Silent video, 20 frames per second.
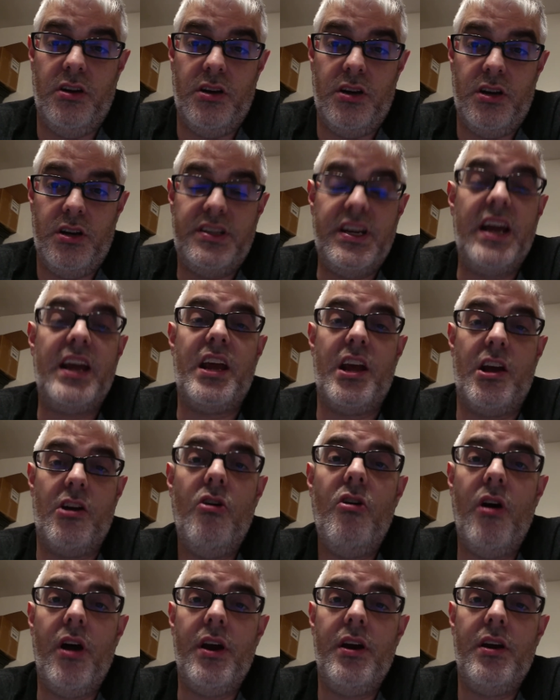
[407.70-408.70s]
taking
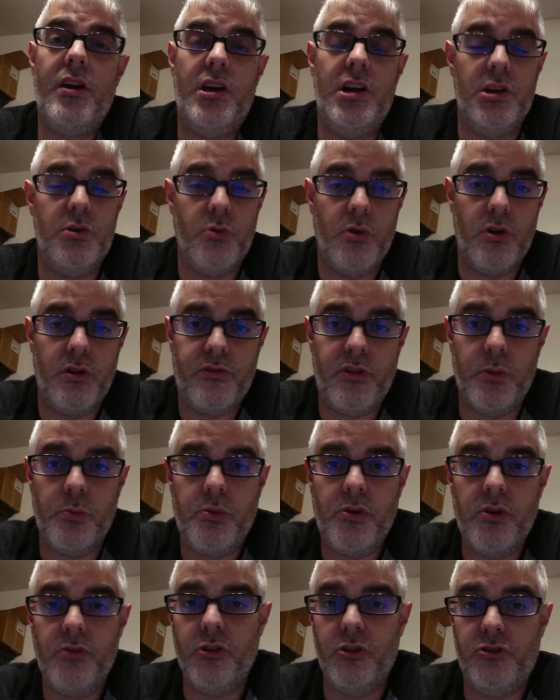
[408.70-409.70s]
on in order for the
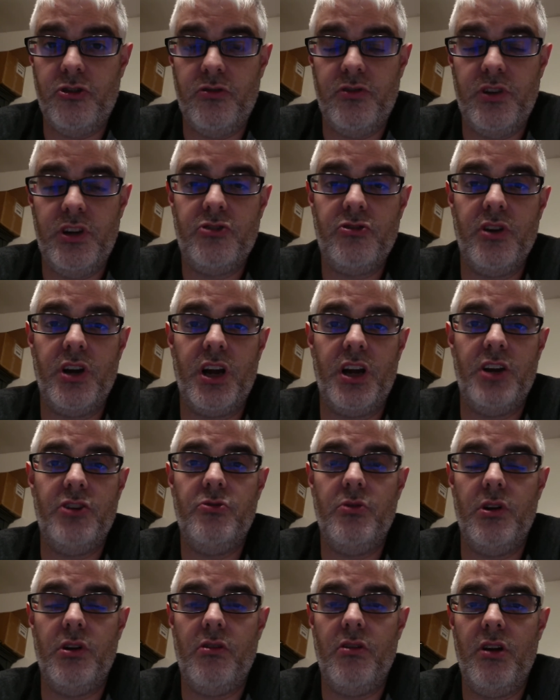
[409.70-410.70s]
privilege of entering into an
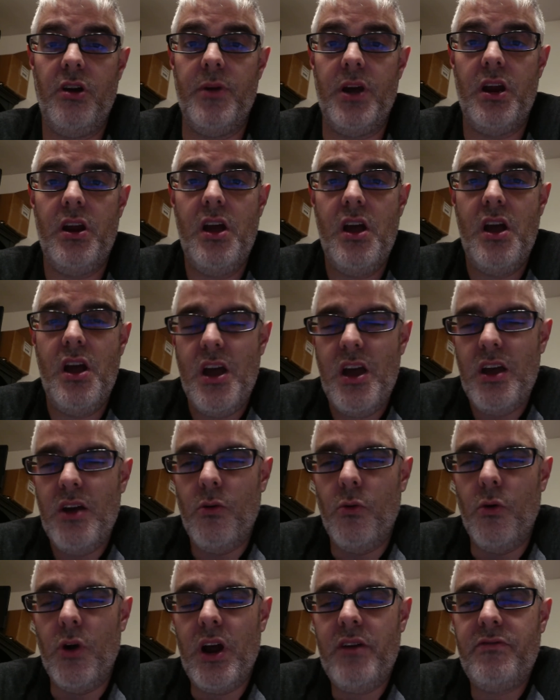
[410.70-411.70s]
agreement.
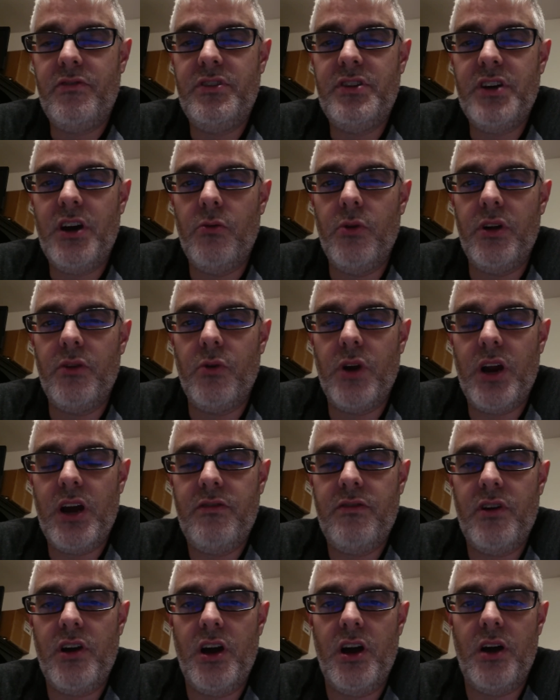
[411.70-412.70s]
What I've
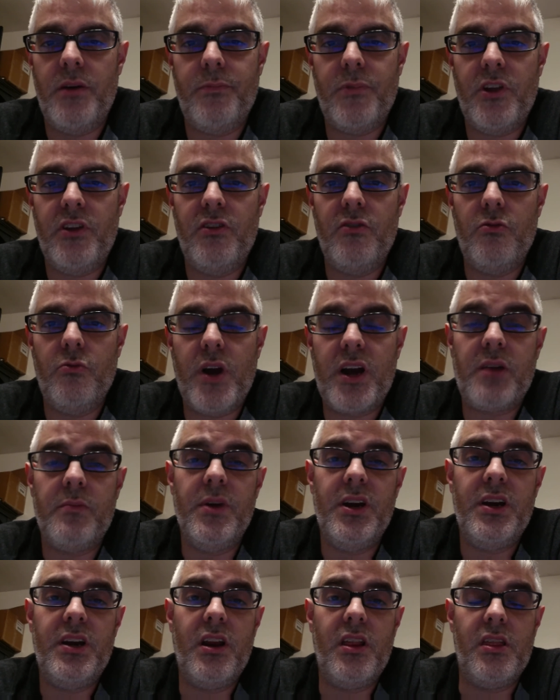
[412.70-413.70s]

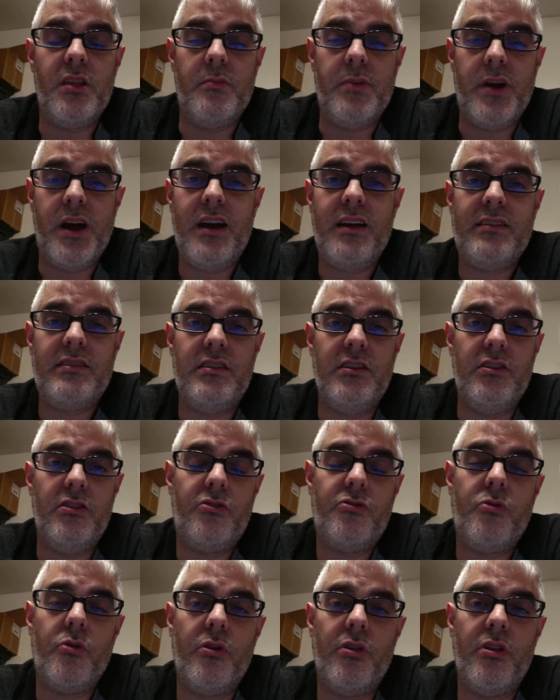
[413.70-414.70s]
recommended in the past is
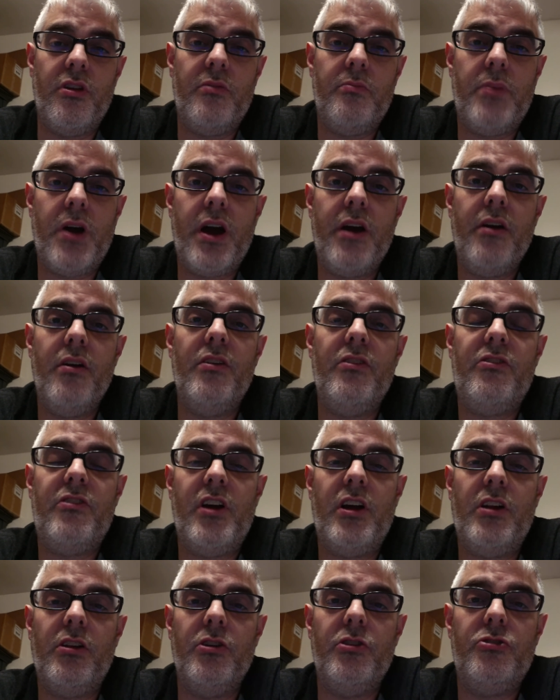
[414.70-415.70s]
for the buyer and
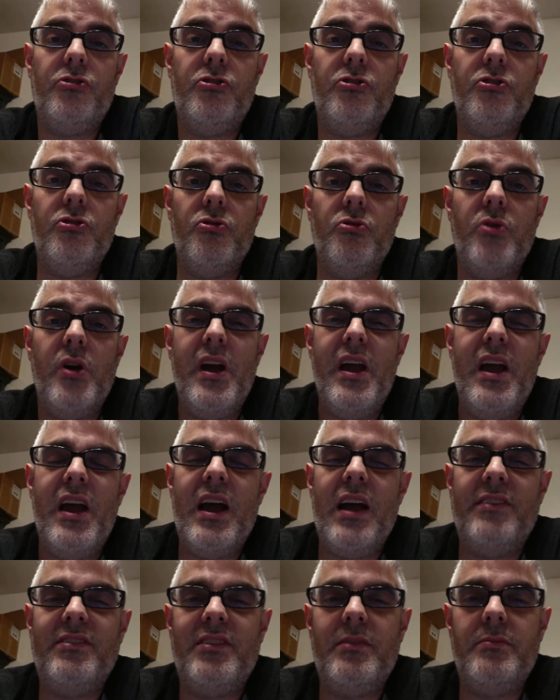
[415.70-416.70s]
seller to have
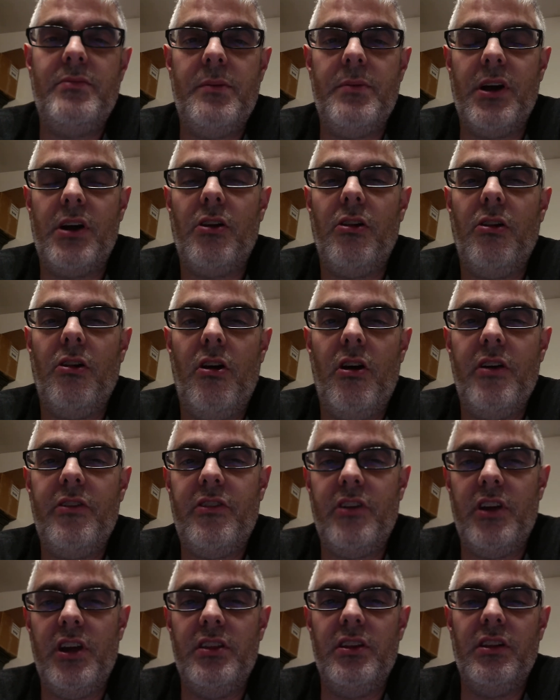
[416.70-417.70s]
some type of clause
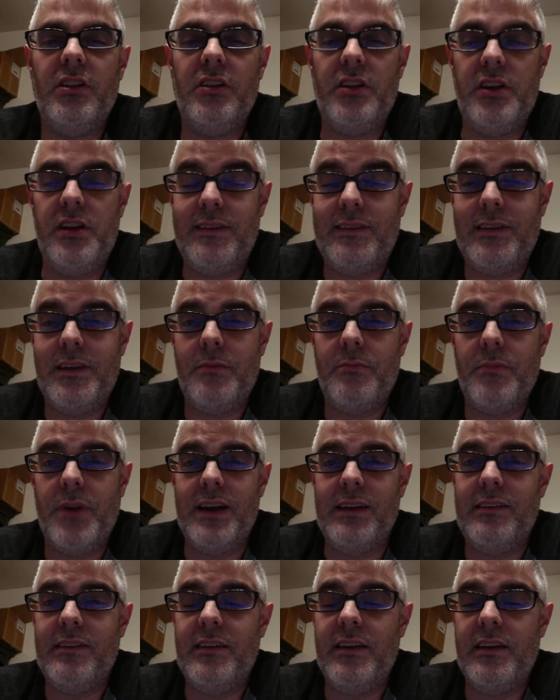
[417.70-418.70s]
in the lease that might
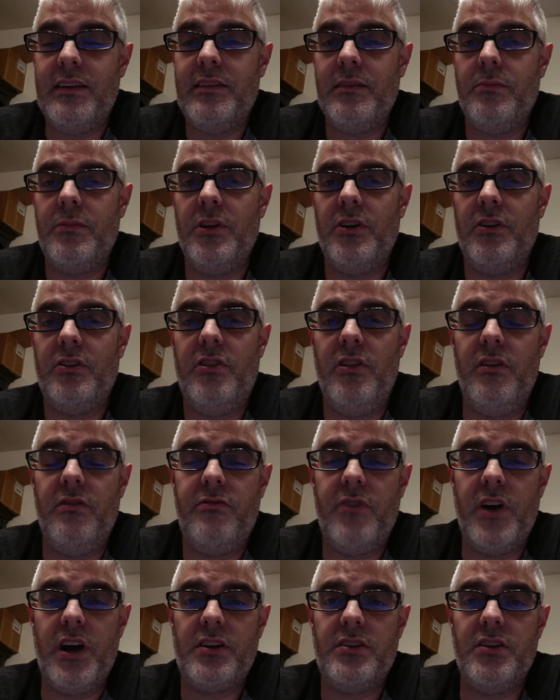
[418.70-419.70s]
say something to the
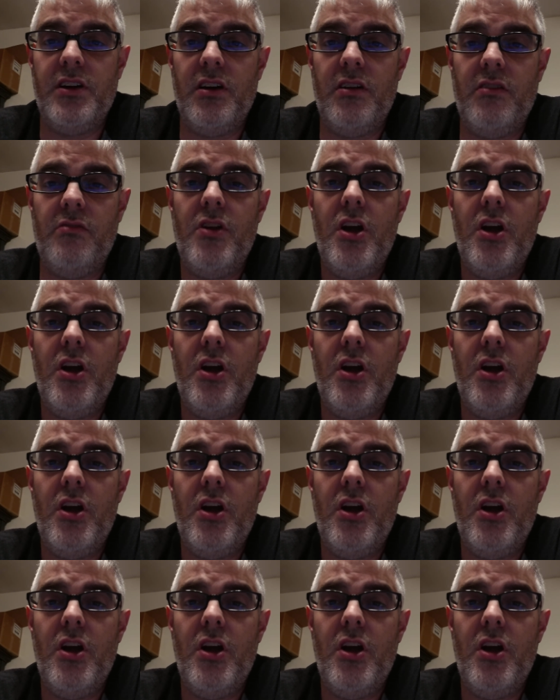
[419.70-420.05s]
effect of